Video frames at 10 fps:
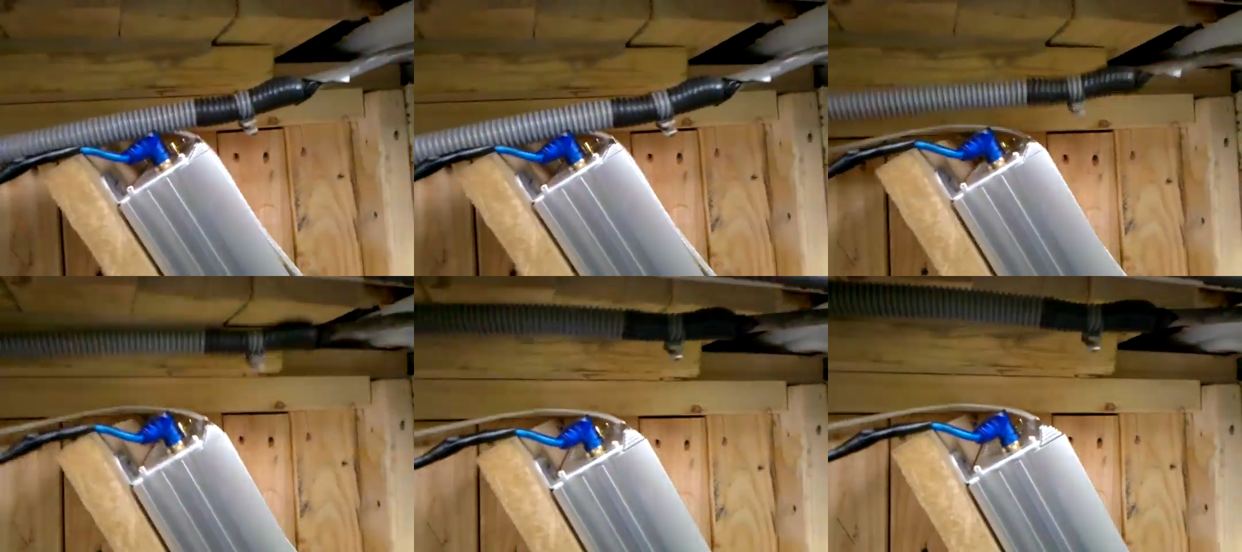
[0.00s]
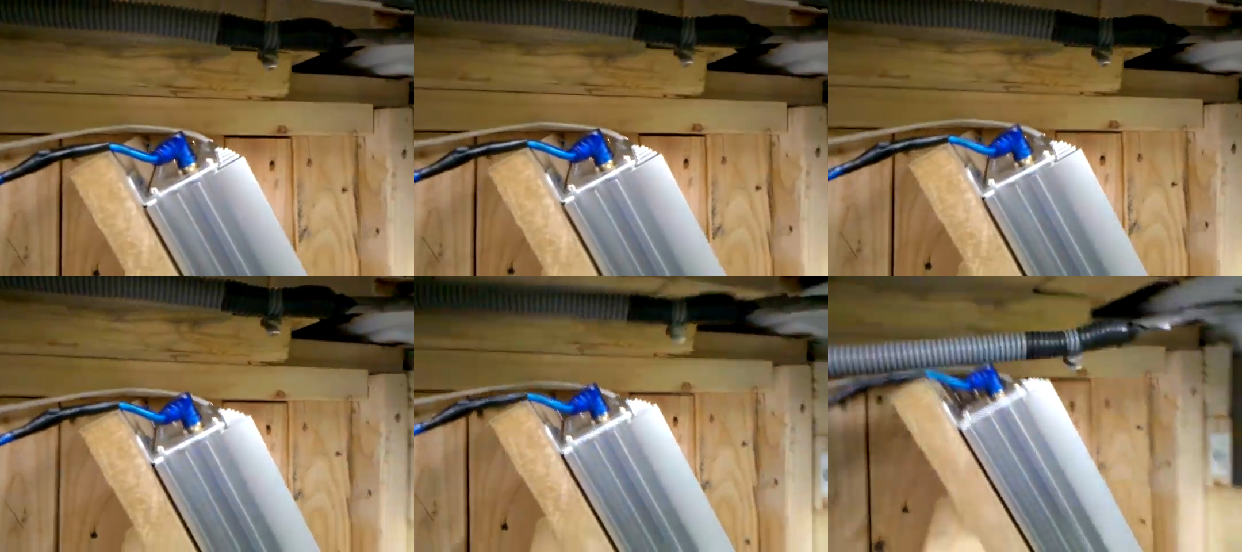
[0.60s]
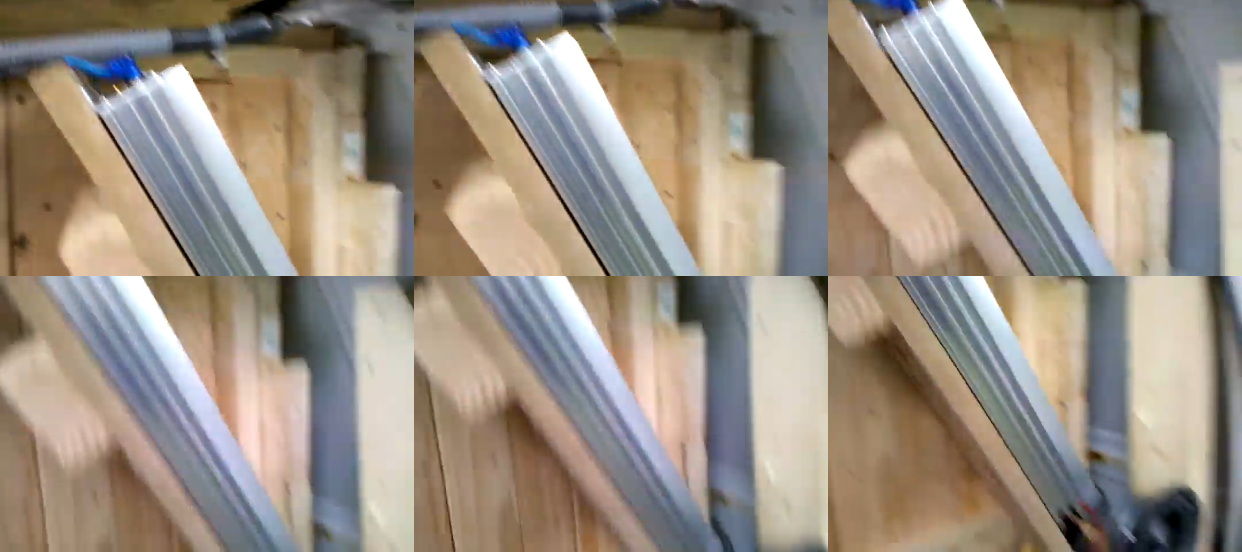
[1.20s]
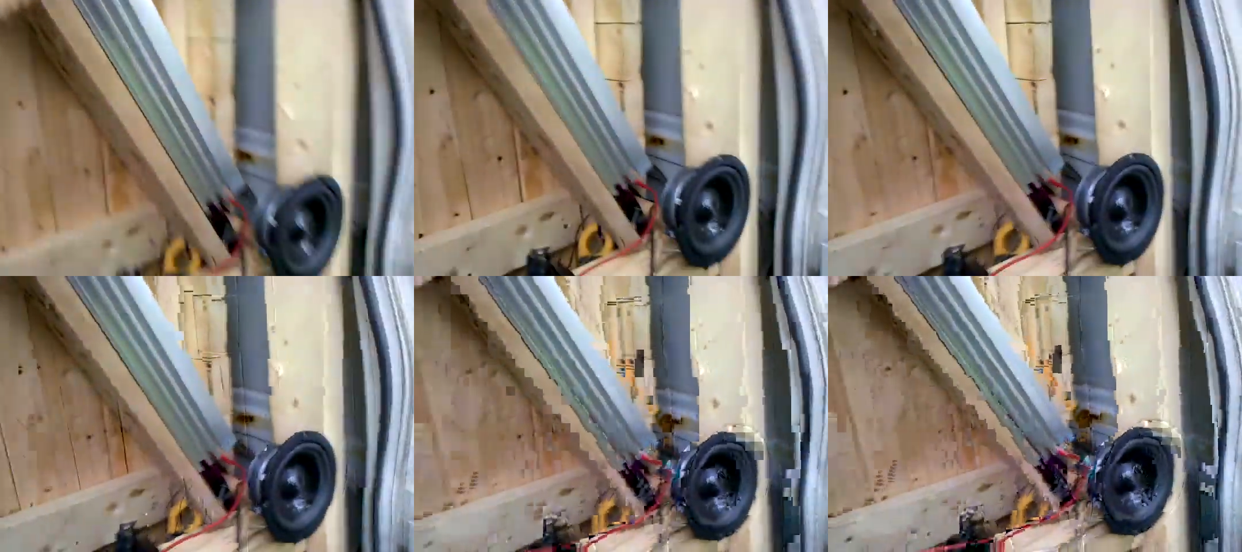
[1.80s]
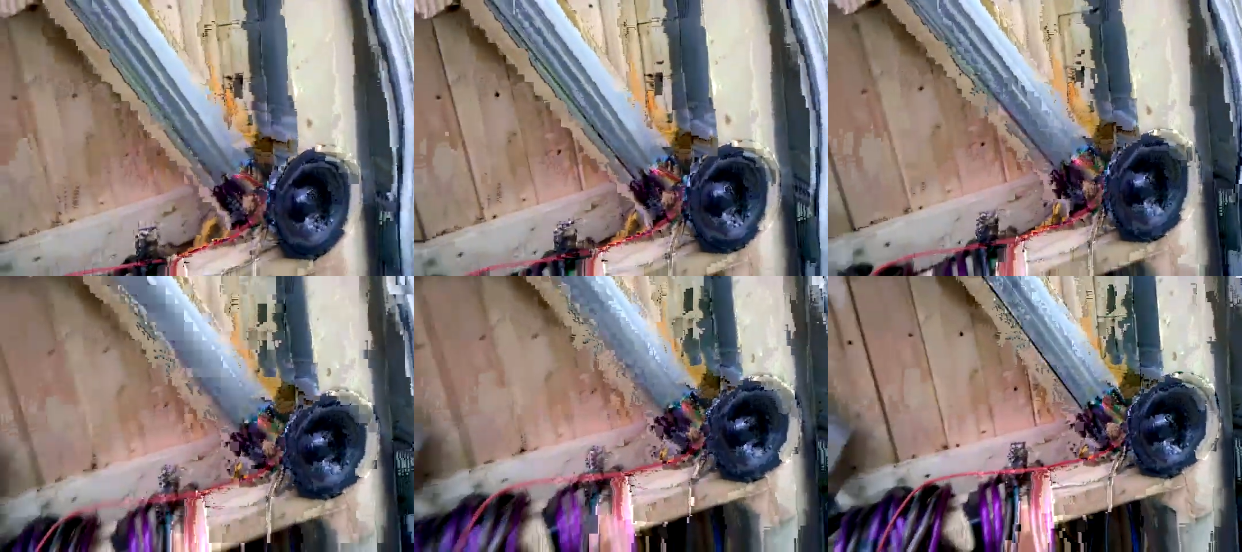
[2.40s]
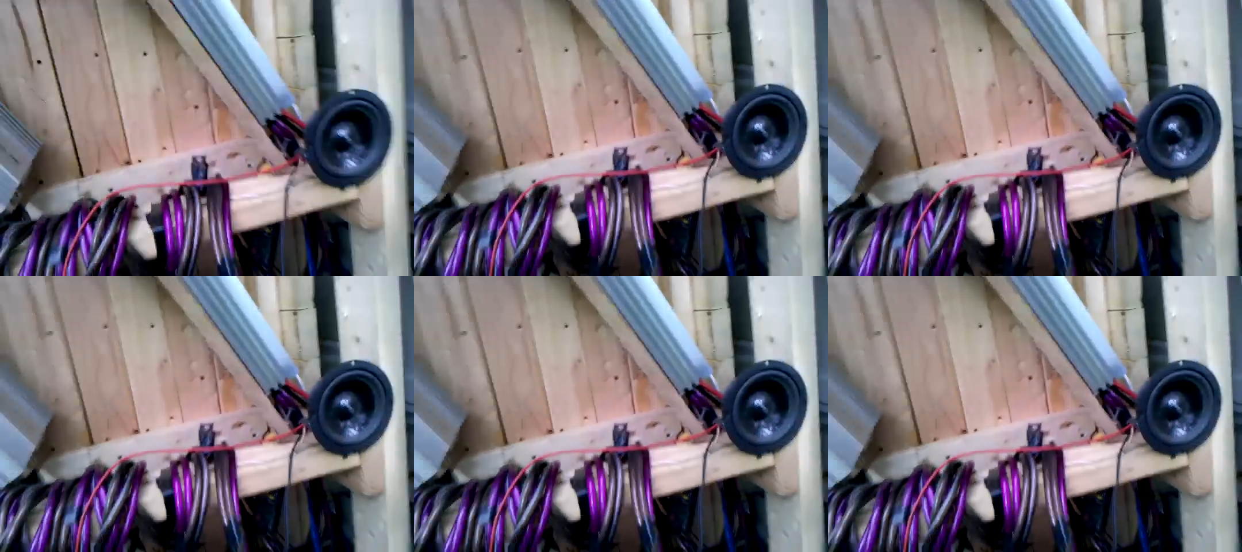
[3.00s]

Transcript: Nobody's mouth can be seen.